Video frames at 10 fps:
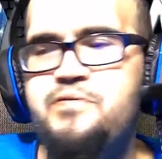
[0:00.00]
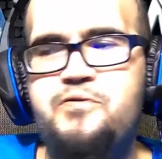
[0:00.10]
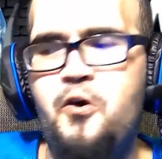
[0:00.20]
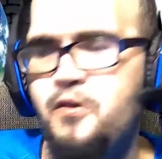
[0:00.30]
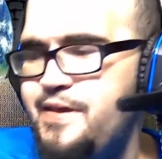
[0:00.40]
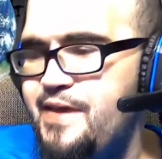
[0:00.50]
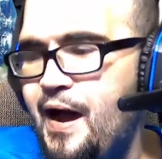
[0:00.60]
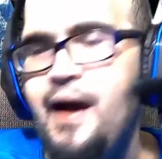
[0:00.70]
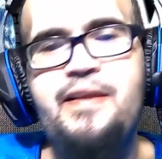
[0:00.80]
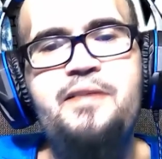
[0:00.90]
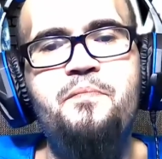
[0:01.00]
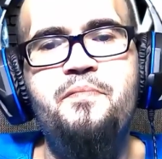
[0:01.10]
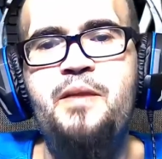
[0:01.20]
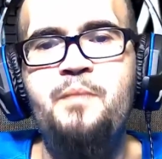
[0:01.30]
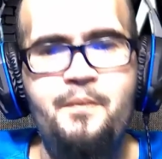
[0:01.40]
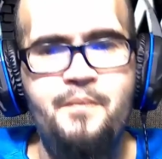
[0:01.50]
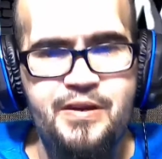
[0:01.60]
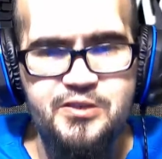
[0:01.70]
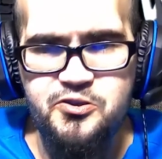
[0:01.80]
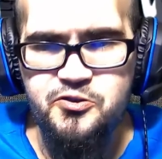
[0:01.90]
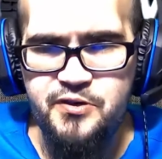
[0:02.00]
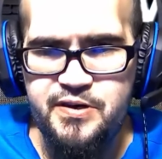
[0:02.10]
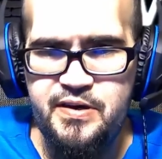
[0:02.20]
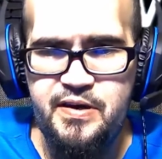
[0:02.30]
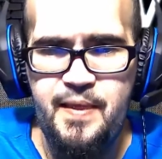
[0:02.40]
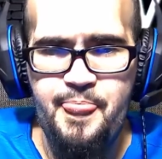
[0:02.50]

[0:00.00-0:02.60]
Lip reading: early on in my ministry,